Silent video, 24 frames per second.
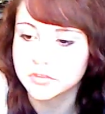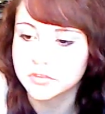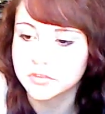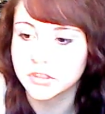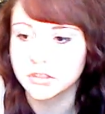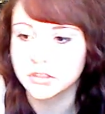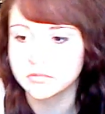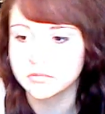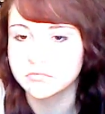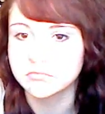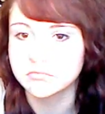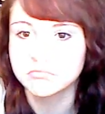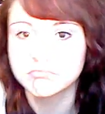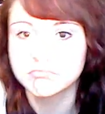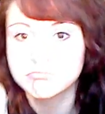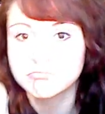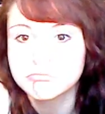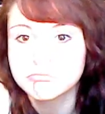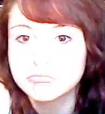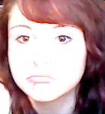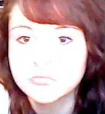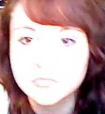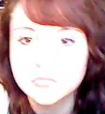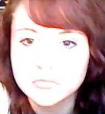so
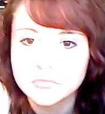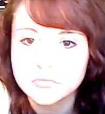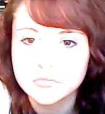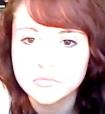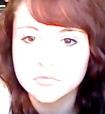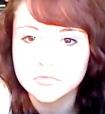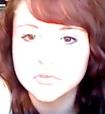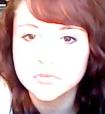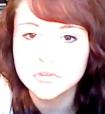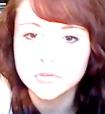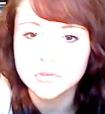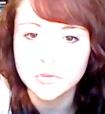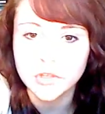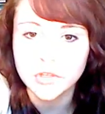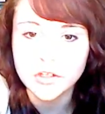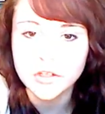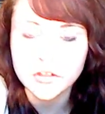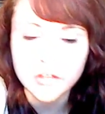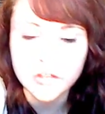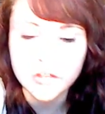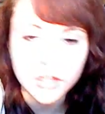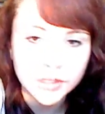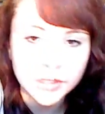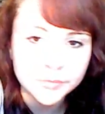all
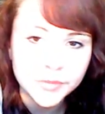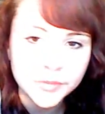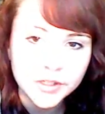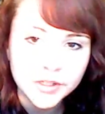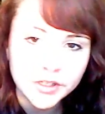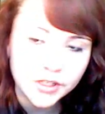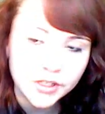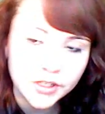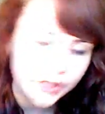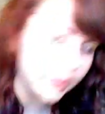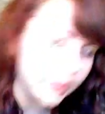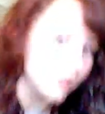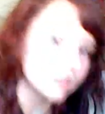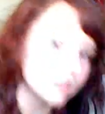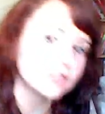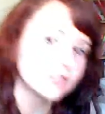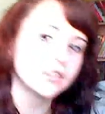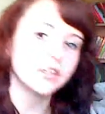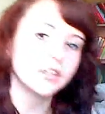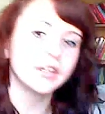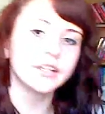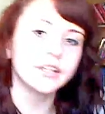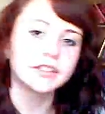good. Okay, so the